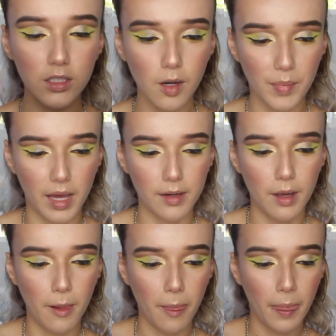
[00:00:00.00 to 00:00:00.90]
Not
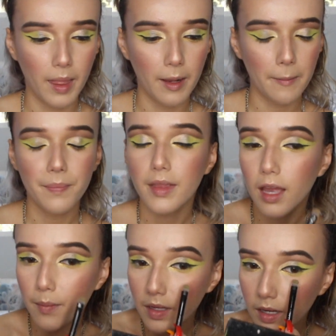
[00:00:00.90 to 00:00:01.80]
bad.
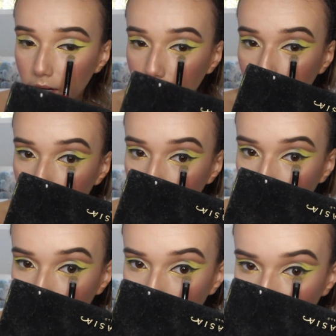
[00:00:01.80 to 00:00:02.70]
I mean,
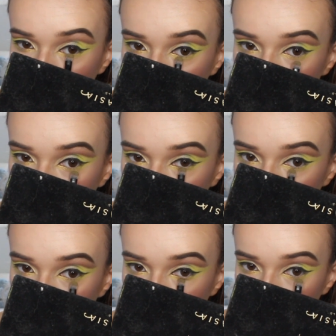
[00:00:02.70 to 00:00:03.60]
I
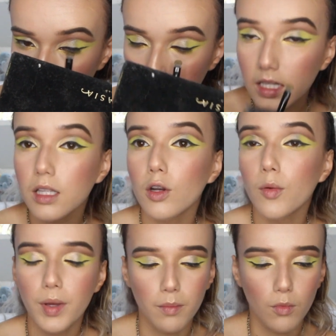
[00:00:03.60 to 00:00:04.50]
might like it a
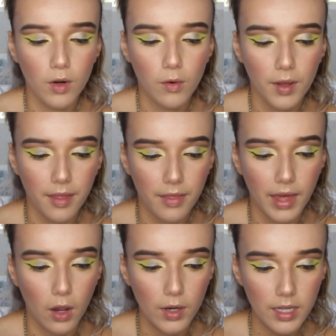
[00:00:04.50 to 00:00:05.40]
little bit more
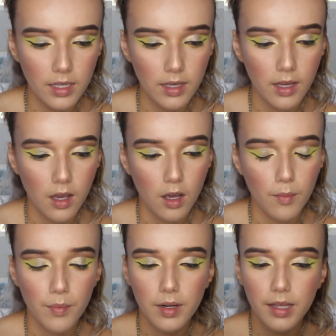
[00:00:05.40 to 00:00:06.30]
without it,
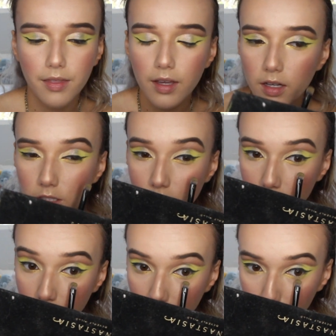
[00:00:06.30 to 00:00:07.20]
but I think I'll
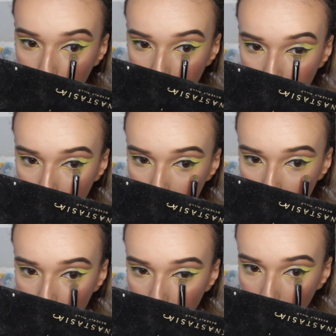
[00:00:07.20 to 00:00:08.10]
just keep it
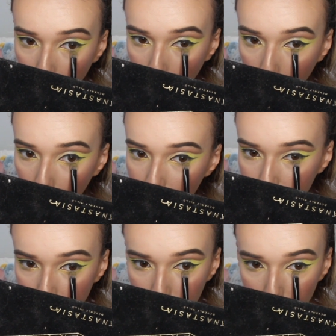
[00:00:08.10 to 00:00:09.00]

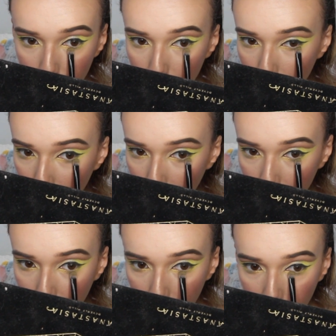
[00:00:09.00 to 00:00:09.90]
because I don't
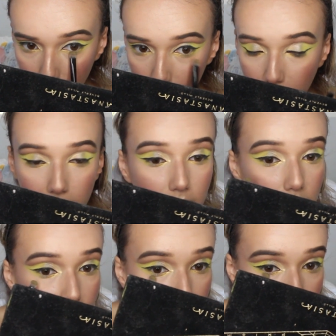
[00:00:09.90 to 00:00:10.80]

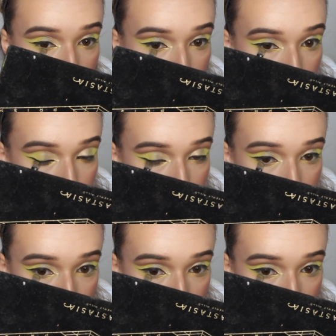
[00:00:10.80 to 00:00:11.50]
hate it completely.